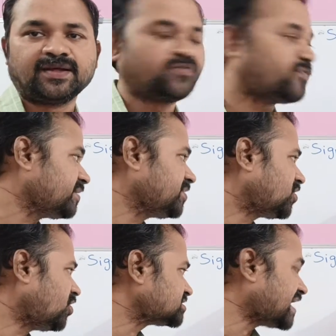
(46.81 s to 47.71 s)
Why?
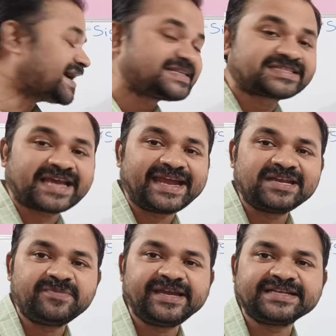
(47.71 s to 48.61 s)
Because
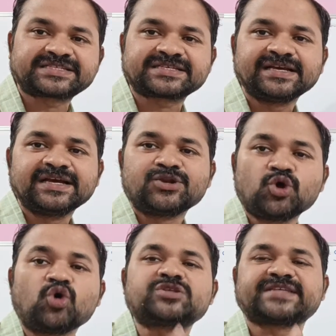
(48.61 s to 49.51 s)
unsigned means
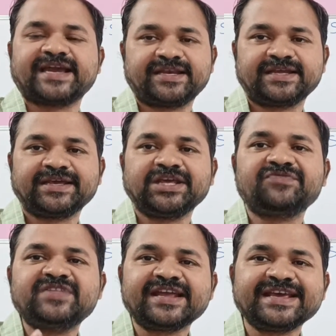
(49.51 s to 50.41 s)
no sign.
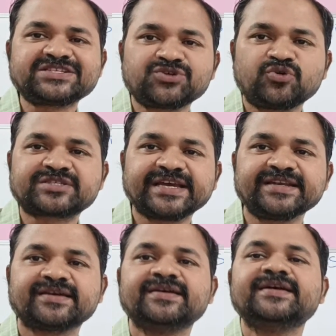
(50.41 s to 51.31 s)
If there is no sign,
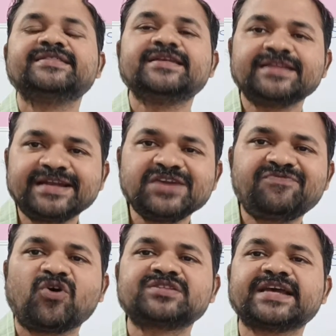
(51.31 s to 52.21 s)
then the
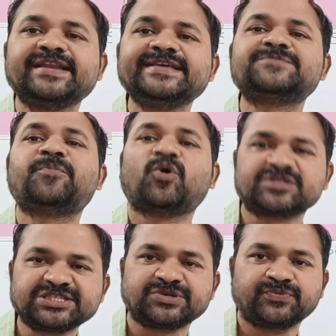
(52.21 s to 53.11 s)
default sign is
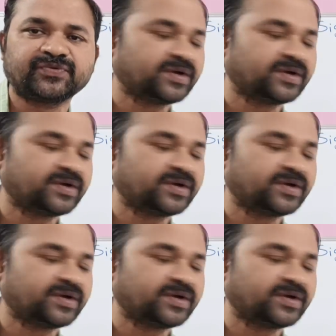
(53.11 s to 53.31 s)
positive.